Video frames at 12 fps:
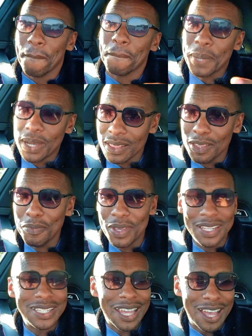But in the
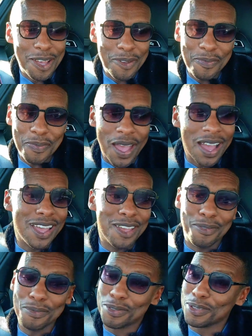meantime, I
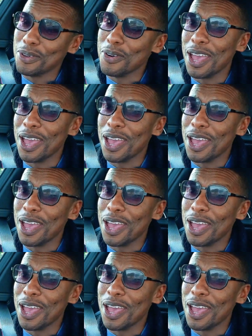am so